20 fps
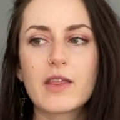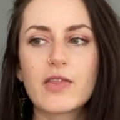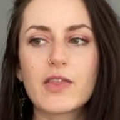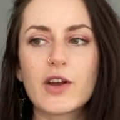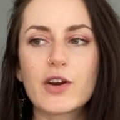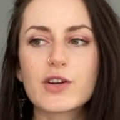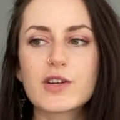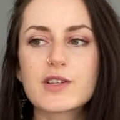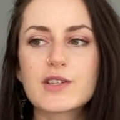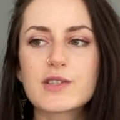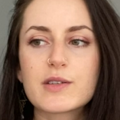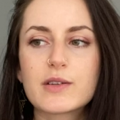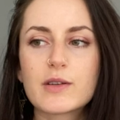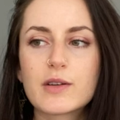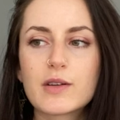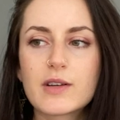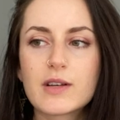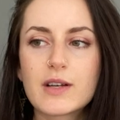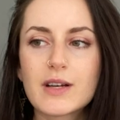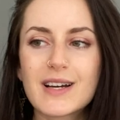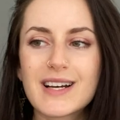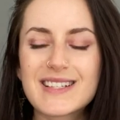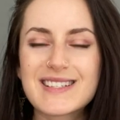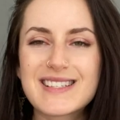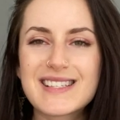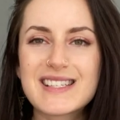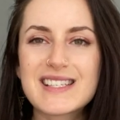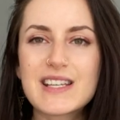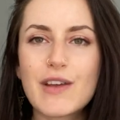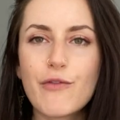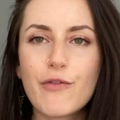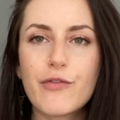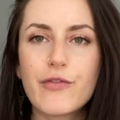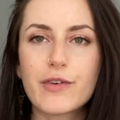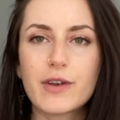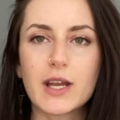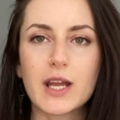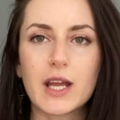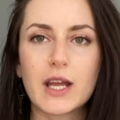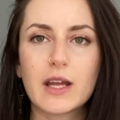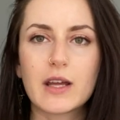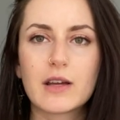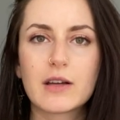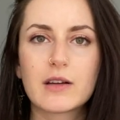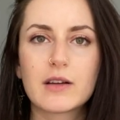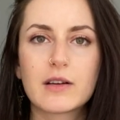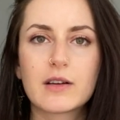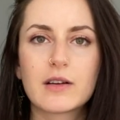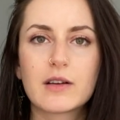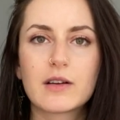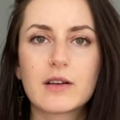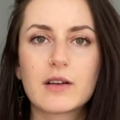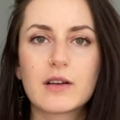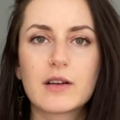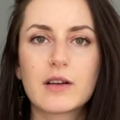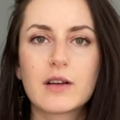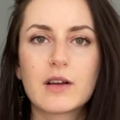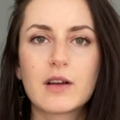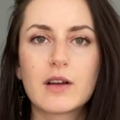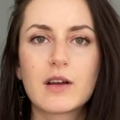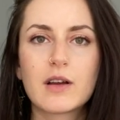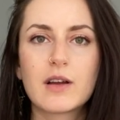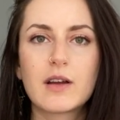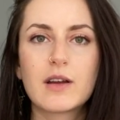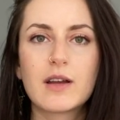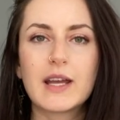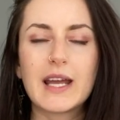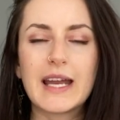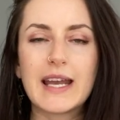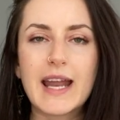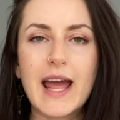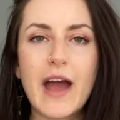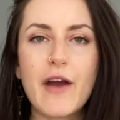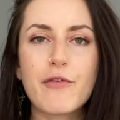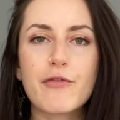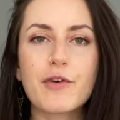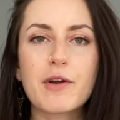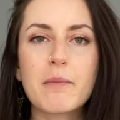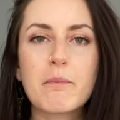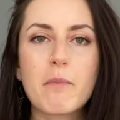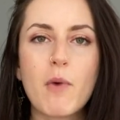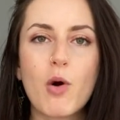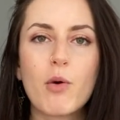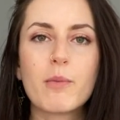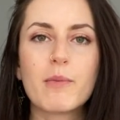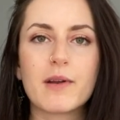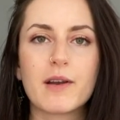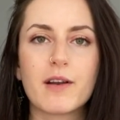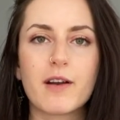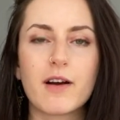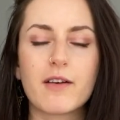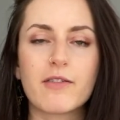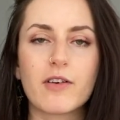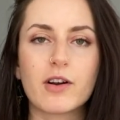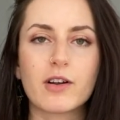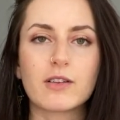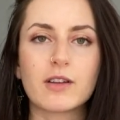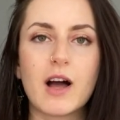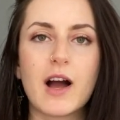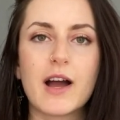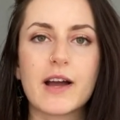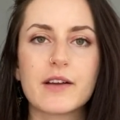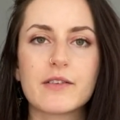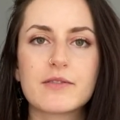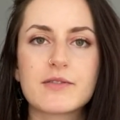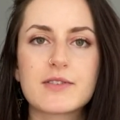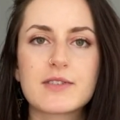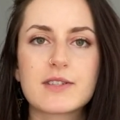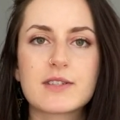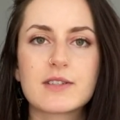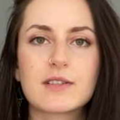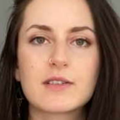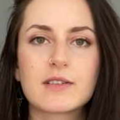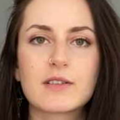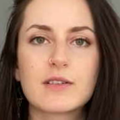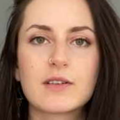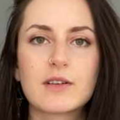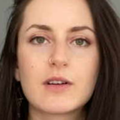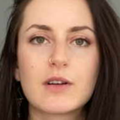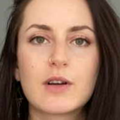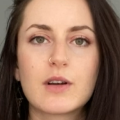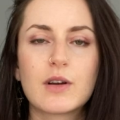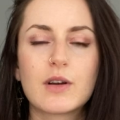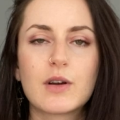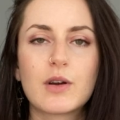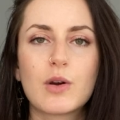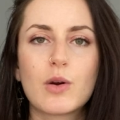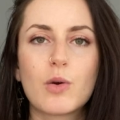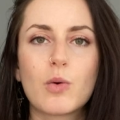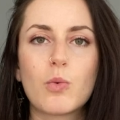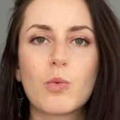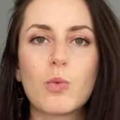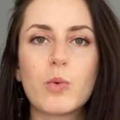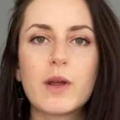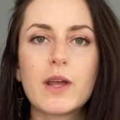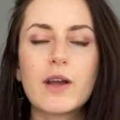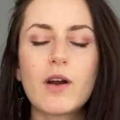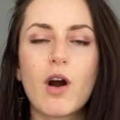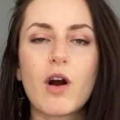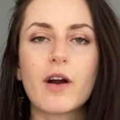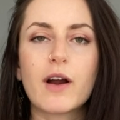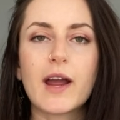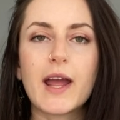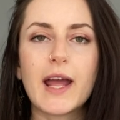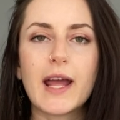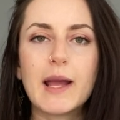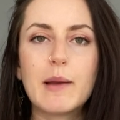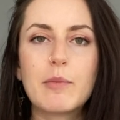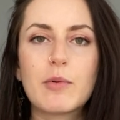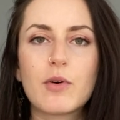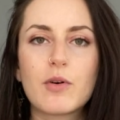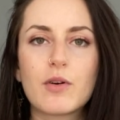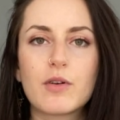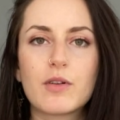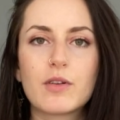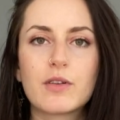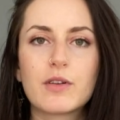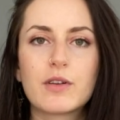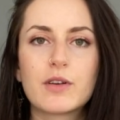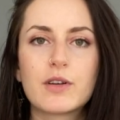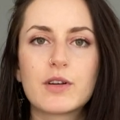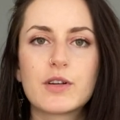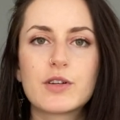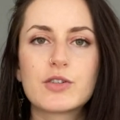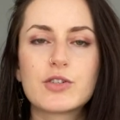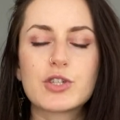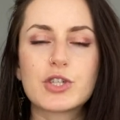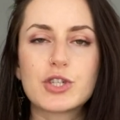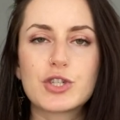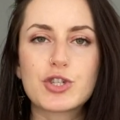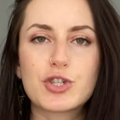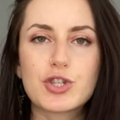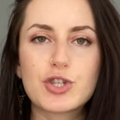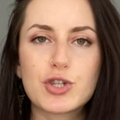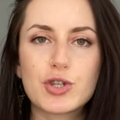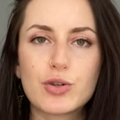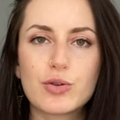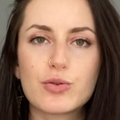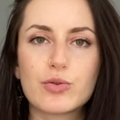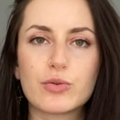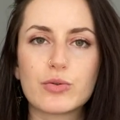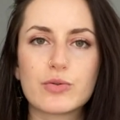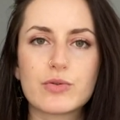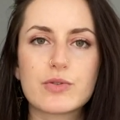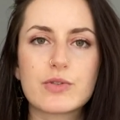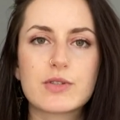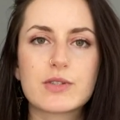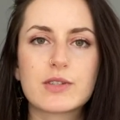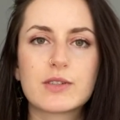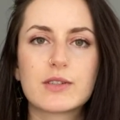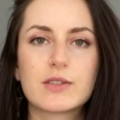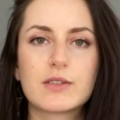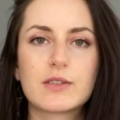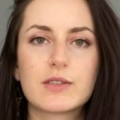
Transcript: There is a symphony in every moment of our lives. We are able to choose.